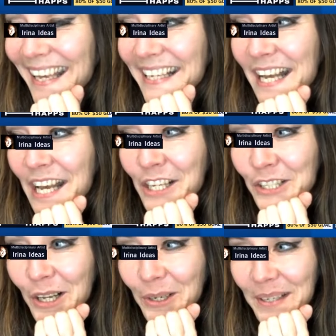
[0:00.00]
Yes.
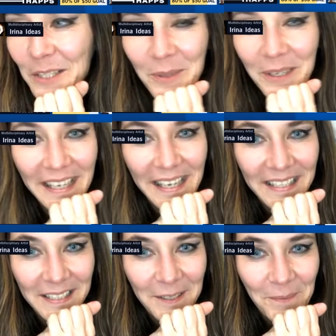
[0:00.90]
So Louis
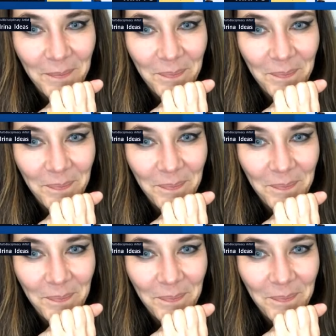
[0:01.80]
Borghese,